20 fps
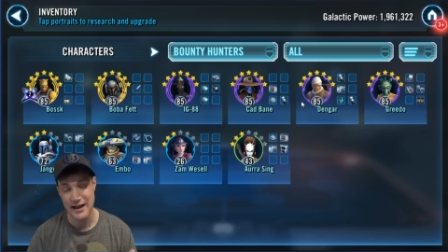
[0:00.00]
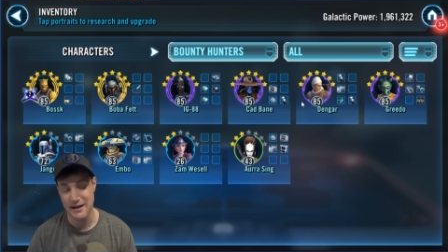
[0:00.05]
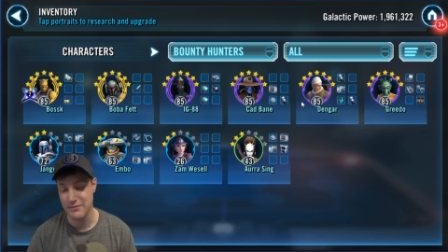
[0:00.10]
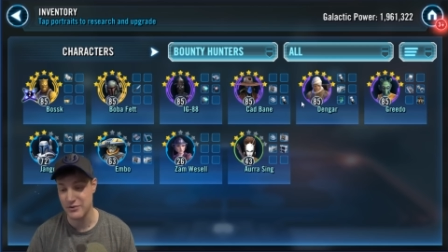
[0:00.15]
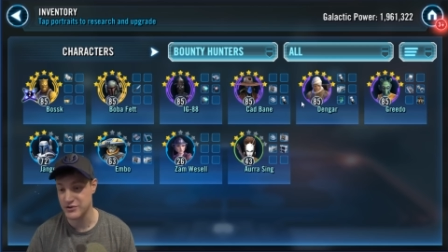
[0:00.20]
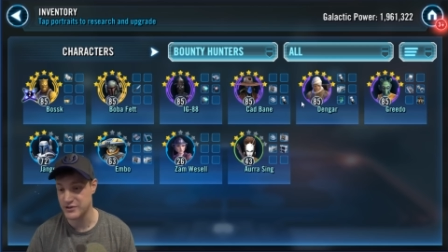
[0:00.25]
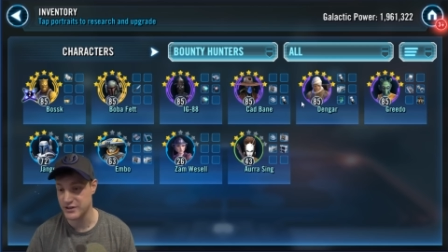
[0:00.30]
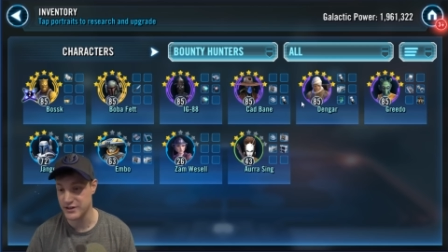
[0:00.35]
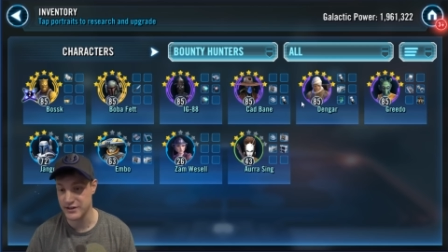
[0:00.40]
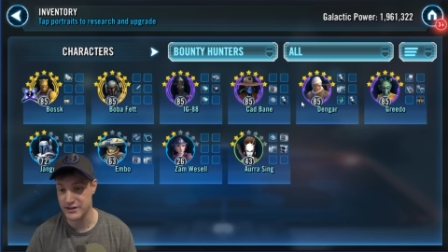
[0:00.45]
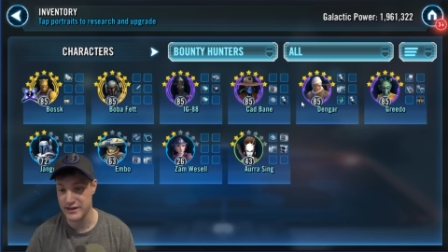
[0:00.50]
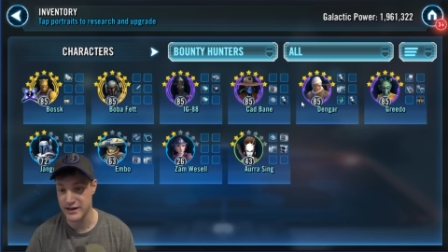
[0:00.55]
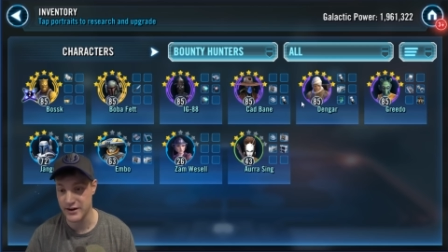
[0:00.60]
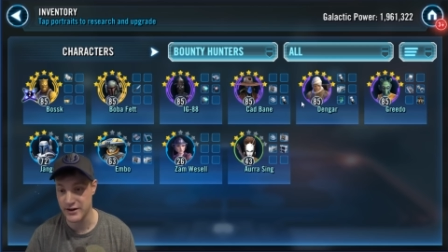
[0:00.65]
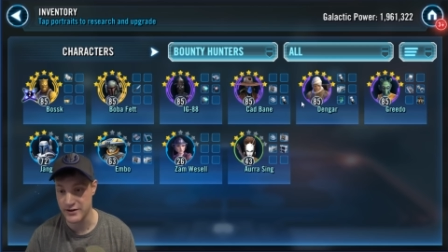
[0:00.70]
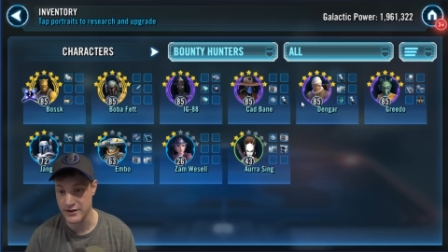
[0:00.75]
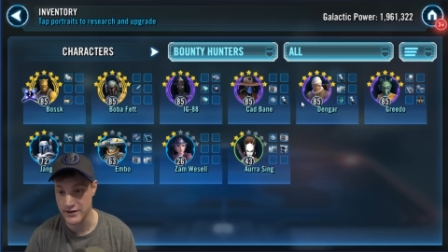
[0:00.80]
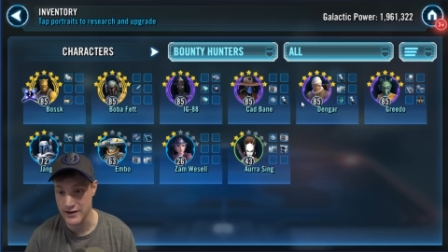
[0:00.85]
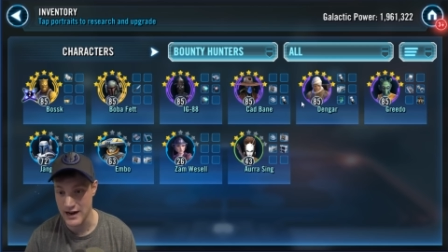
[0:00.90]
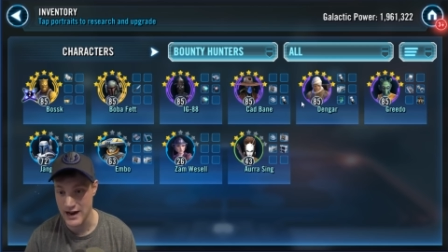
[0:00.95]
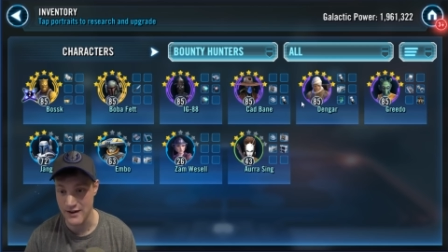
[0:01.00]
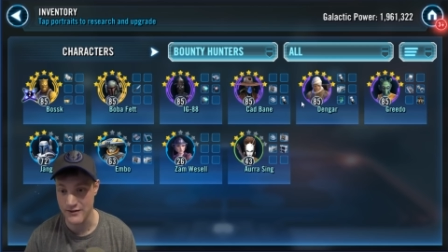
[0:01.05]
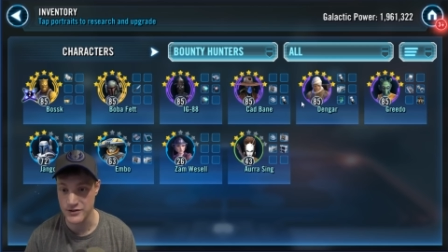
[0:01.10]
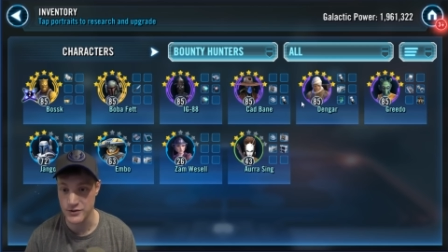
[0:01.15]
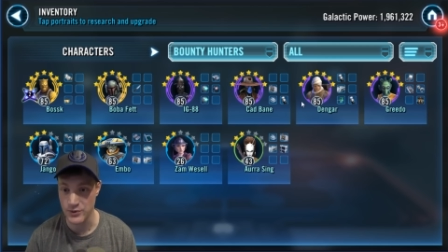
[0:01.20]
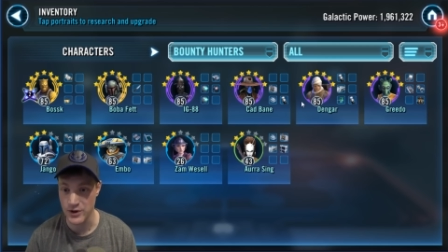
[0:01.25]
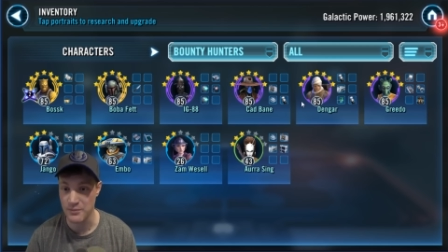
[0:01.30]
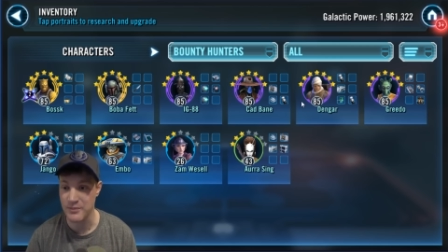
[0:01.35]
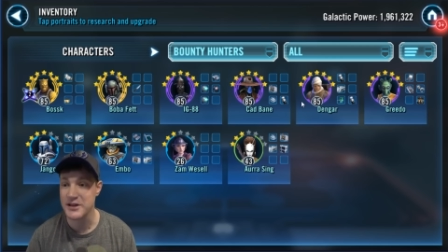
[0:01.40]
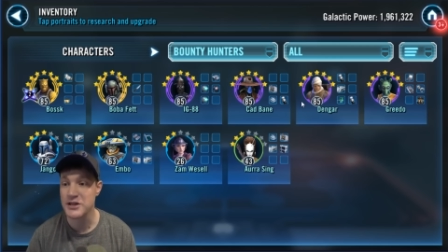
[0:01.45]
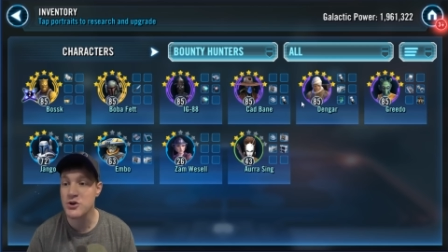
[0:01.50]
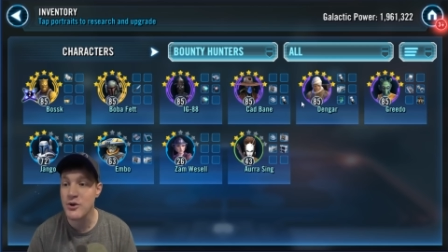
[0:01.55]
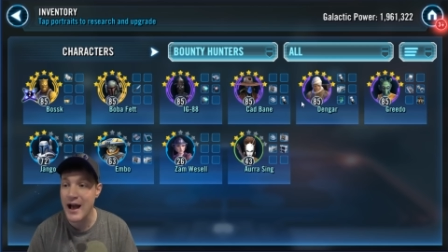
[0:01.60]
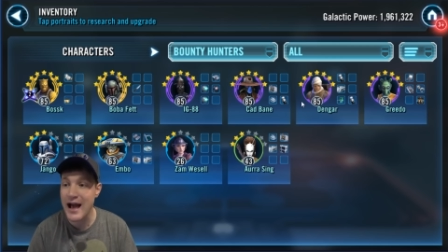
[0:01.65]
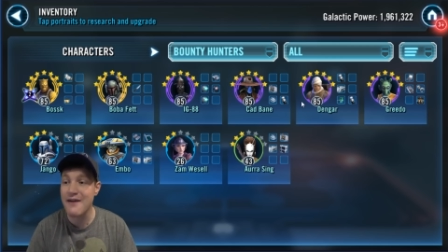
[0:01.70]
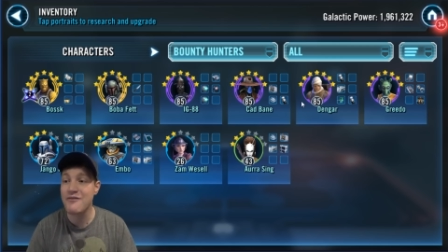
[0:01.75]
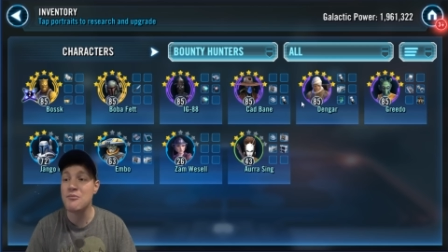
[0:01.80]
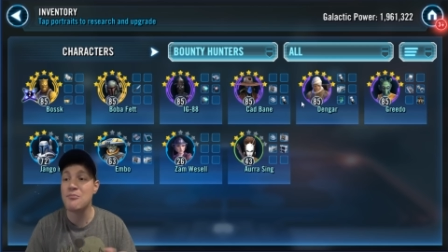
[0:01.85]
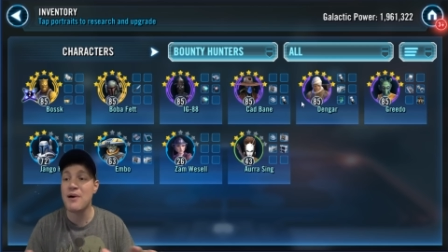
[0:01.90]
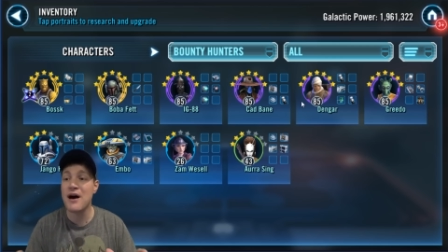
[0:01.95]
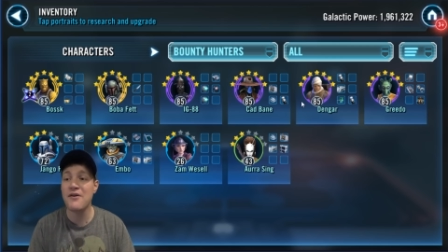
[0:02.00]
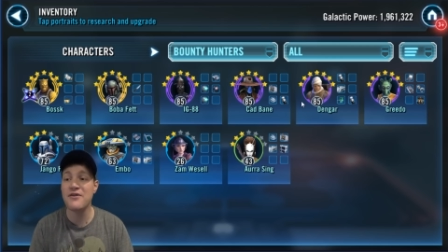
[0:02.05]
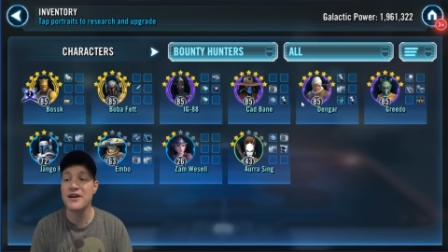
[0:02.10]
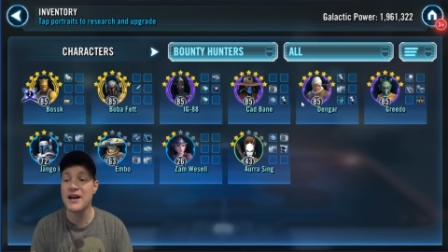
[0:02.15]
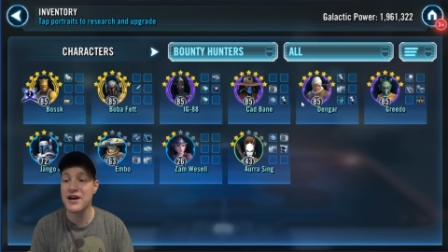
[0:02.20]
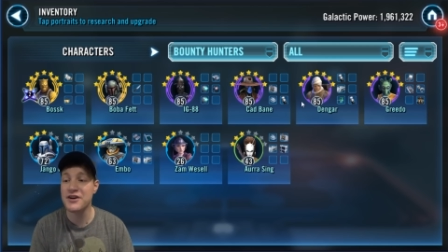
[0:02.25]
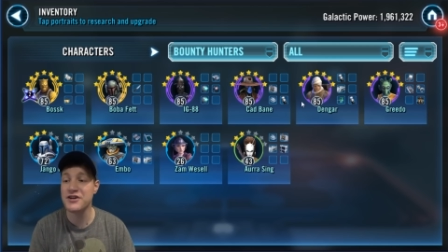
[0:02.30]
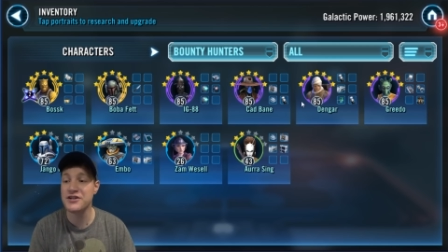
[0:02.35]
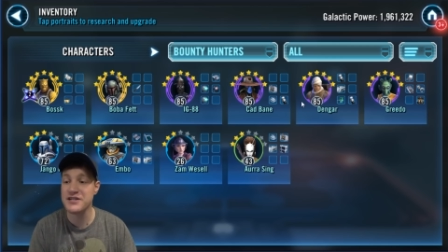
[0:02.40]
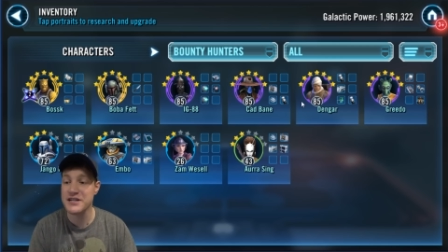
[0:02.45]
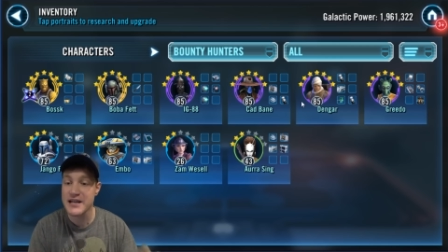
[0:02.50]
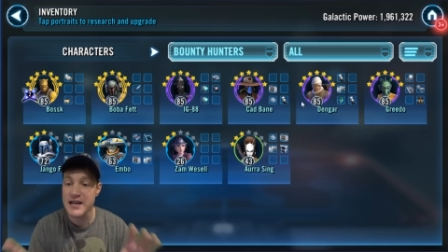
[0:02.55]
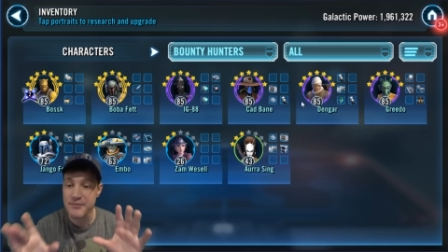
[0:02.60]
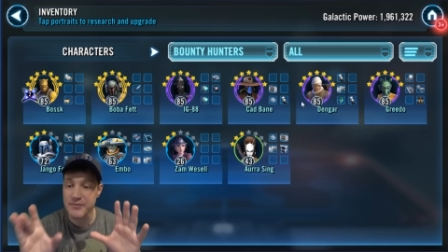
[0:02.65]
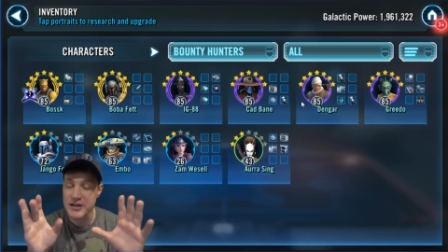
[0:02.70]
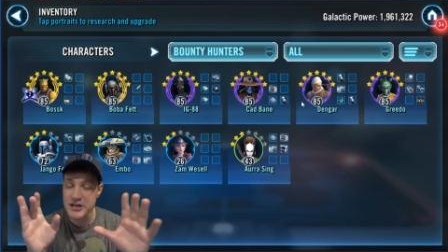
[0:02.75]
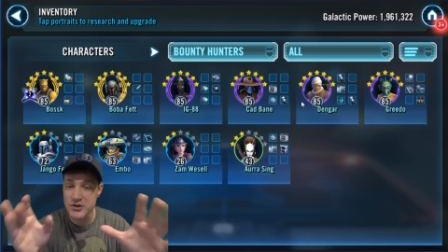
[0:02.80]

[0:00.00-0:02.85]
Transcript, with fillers: Embo's a good character to have as well. But you have a bounty hunter team